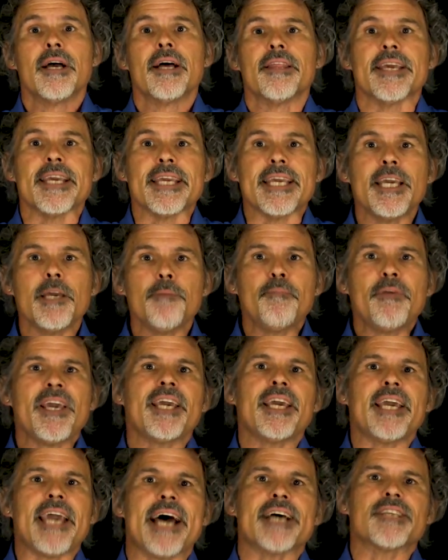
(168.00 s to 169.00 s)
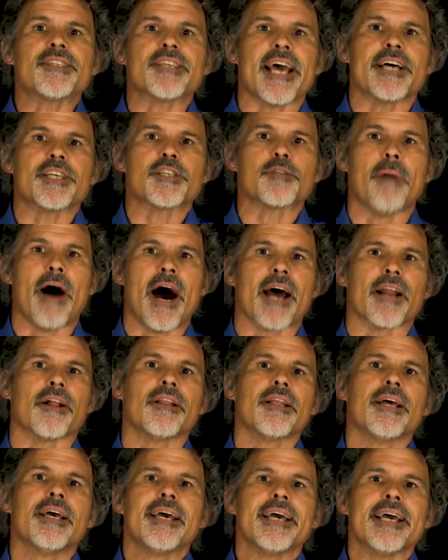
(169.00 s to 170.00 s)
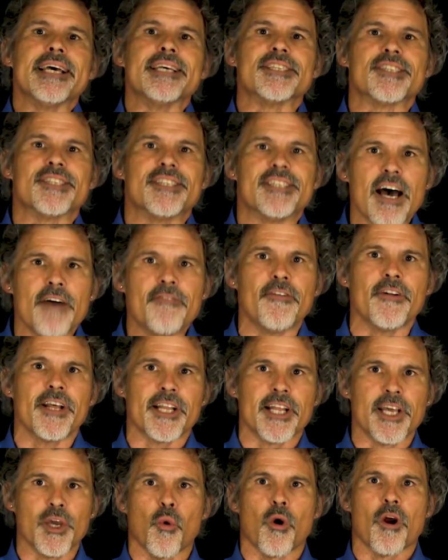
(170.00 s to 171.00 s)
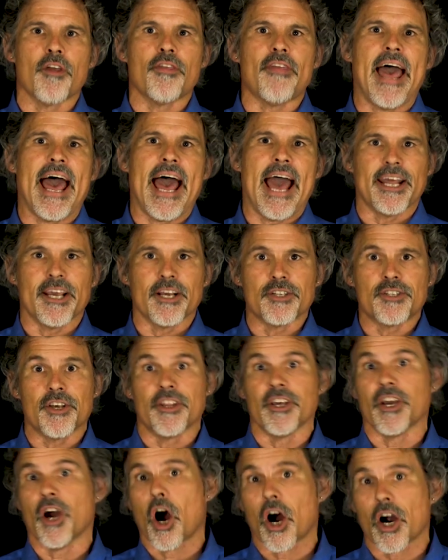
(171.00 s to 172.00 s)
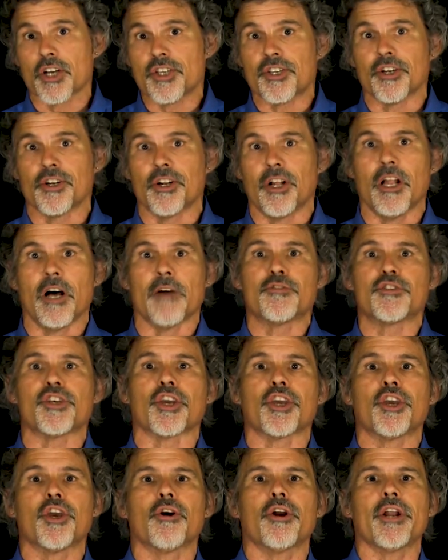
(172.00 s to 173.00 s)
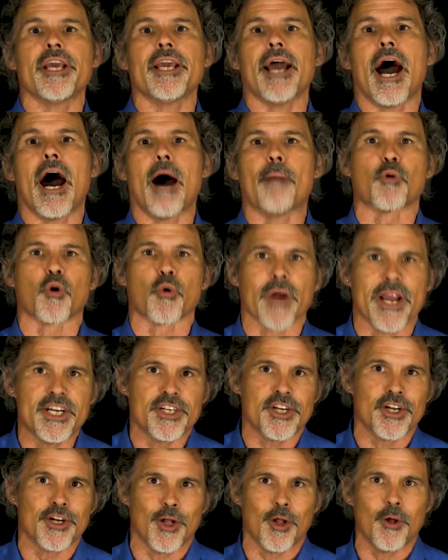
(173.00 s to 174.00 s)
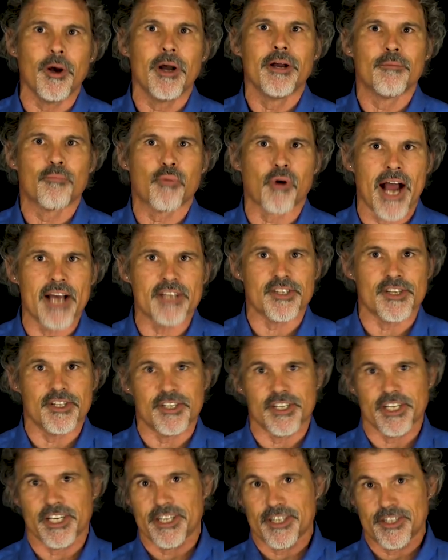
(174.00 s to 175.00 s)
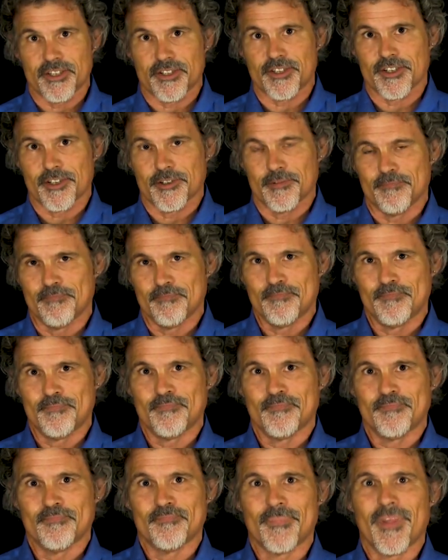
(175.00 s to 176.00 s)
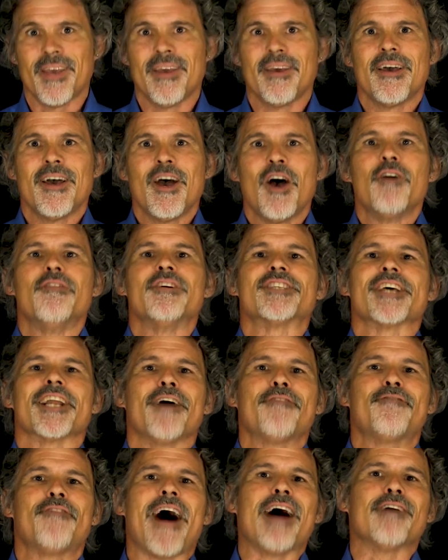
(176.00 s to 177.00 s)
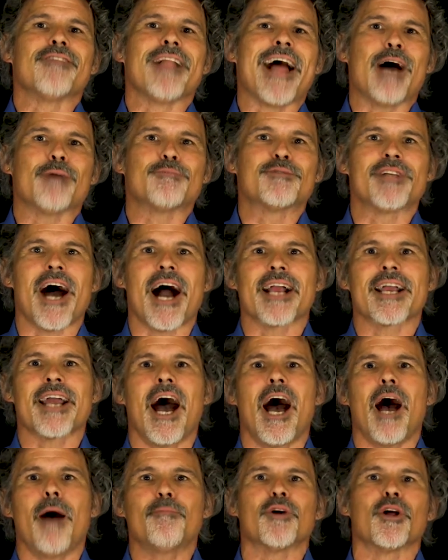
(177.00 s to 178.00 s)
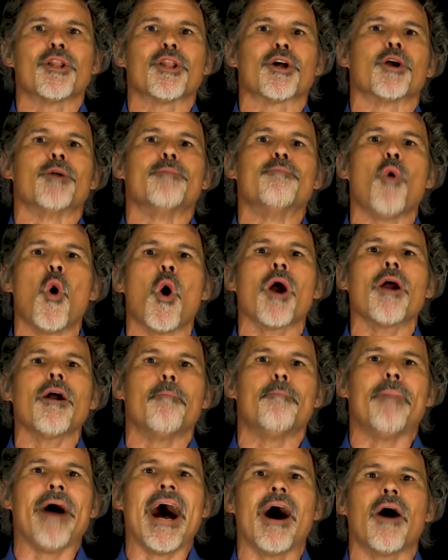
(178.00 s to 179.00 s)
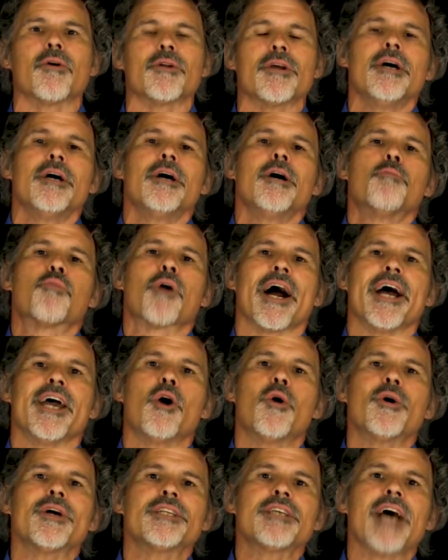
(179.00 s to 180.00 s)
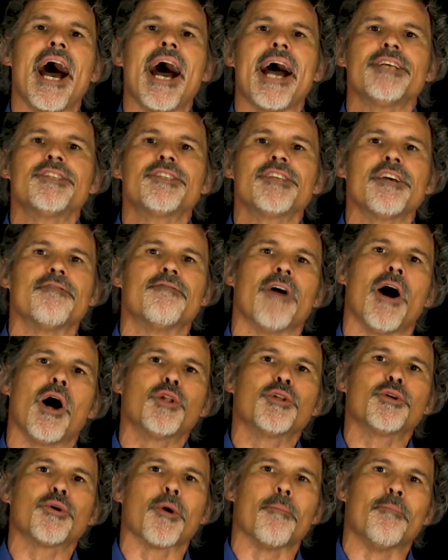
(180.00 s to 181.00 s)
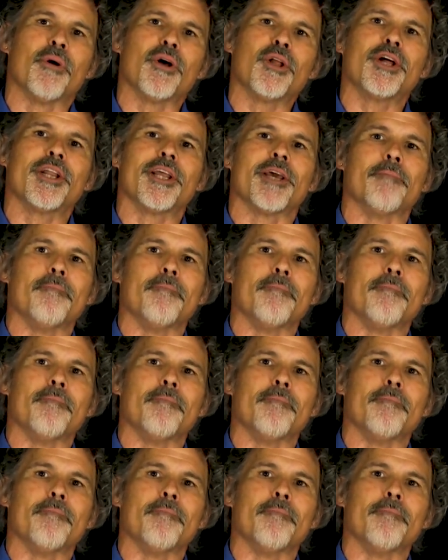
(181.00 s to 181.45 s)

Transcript: The EPSS model is definitely worth adding to the arsenal of security operational processes. Visit F5labs.com to learn more about prioritizing vulnerability